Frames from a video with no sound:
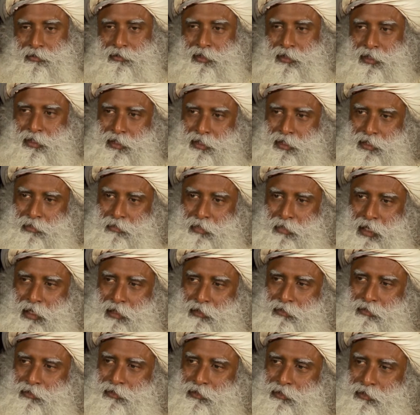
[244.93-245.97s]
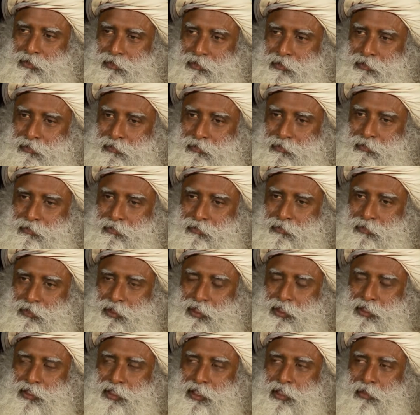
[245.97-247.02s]
this is about
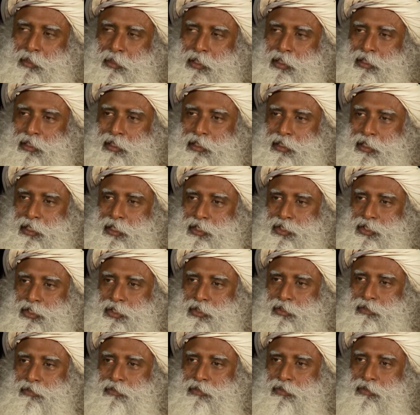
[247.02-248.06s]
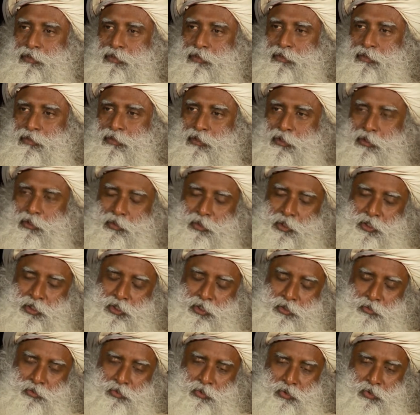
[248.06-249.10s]
determining the nature of who
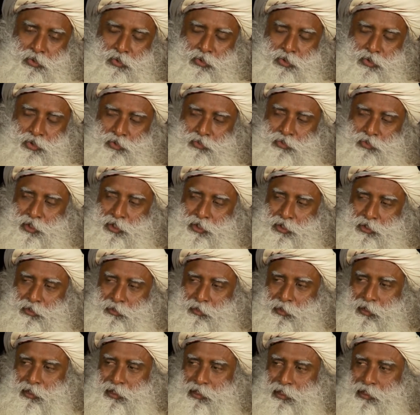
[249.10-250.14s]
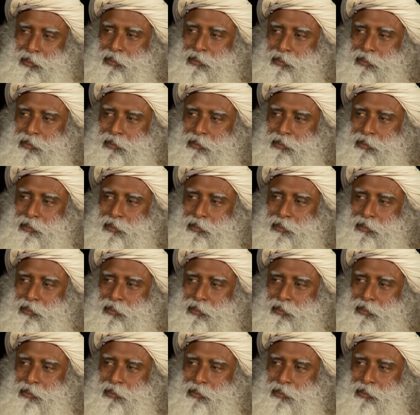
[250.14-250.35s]
you wish to be,